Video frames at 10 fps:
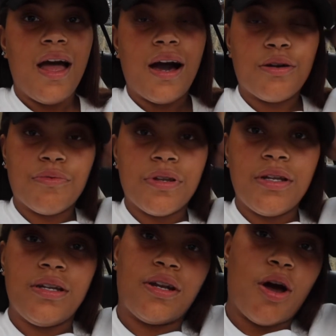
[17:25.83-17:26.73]
I don't
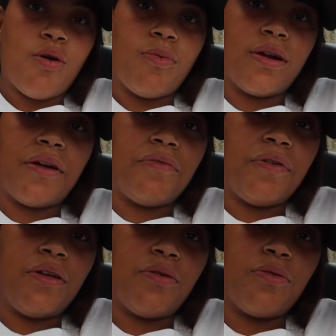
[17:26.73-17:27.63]
really know what I
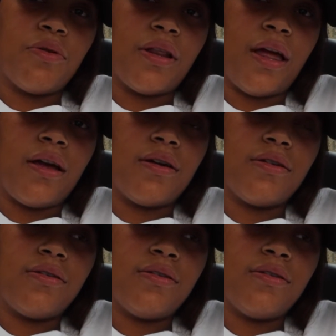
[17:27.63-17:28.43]
feel or like